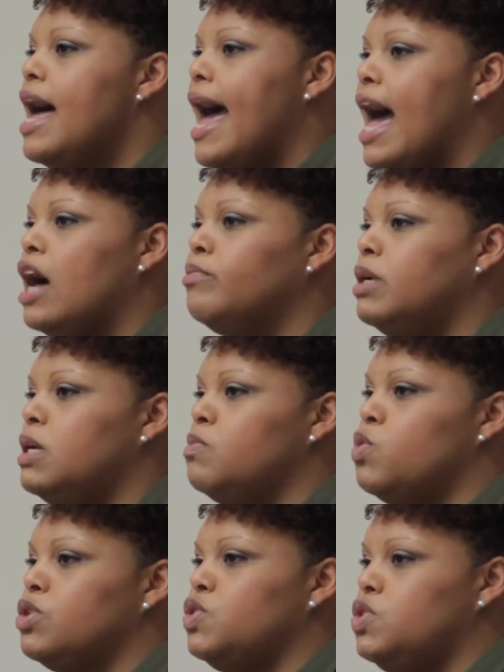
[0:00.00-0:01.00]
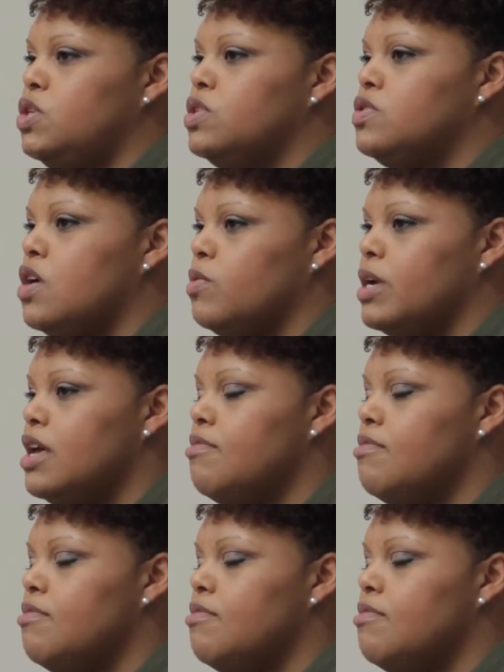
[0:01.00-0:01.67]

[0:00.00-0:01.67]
How many more students are we